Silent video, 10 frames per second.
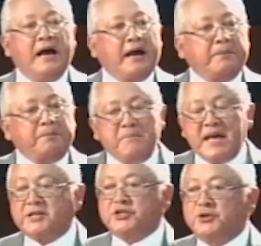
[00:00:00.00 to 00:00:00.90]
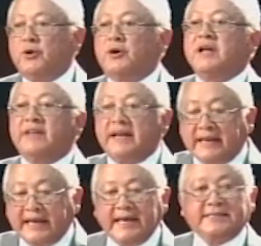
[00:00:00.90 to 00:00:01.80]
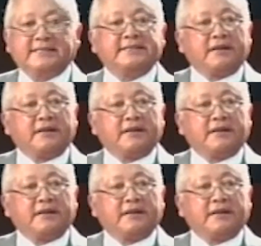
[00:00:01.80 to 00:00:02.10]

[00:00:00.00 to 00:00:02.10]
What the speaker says: and make sure that cases